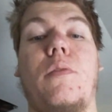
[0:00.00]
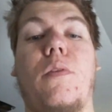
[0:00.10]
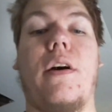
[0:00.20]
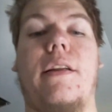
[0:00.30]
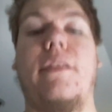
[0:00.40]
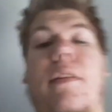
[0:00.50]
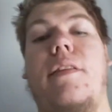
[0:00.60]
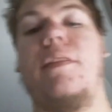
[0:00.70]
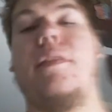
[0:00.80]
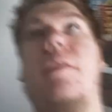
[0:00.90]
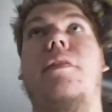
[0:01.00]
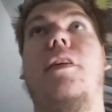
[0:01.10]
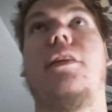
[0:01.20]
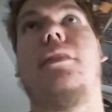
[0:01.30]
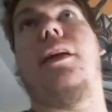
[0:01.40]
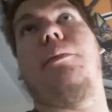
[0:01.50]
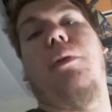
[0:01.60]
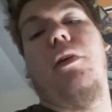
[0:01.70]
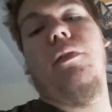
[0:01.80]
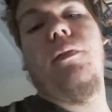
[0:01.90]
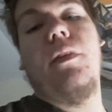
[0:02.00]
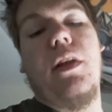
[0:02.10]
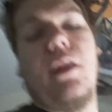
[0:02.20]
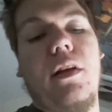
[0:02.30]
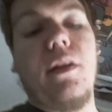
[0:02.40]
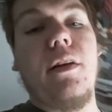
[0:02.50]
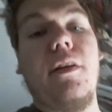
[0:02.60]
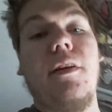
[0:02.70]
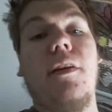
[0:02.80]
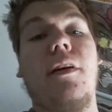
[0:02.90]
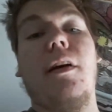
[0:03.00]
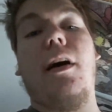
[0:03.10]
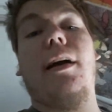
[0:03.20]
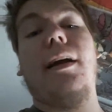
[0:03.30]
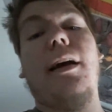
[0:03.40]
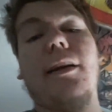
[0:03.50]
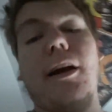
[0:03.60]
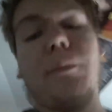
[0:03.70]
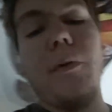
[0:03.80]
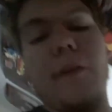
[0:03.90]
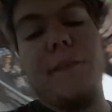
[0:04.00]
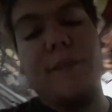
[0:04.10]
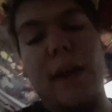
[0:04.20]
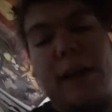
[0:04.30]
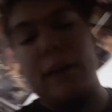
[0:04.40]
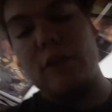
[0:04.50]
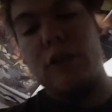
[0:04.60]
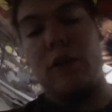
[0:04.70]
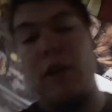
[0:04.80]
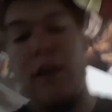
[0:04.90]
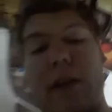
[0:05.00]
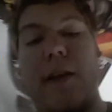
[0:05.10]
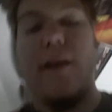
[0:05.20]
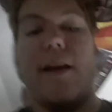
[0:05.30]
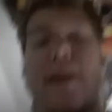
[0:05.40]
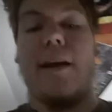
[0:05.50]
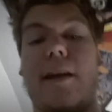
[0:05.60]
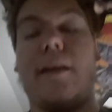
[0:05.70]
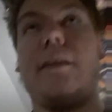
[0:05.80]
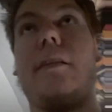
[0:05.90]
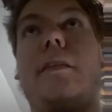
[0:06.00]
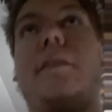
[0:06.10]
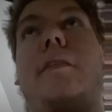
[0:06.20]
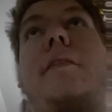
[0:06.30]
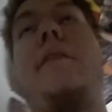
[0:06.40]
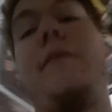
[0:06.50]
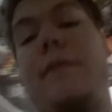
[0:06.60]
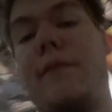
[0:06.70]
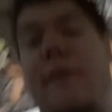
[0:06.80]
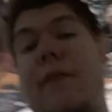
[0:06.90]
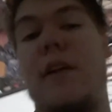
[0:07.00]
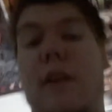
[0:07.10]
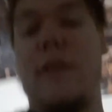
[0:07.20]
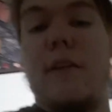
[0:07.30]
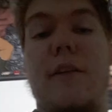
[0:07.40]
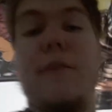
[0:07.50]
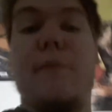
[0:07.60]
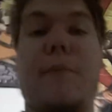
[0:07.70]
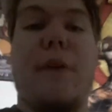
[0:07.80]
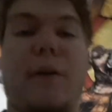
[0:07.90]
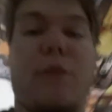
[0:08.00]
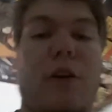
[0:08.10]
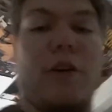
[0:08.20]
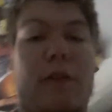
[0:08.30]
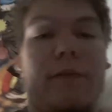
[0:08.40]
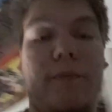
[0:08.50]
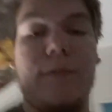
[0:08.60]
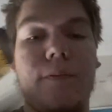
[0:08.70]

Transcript: One, for example, I got a couple of things in my room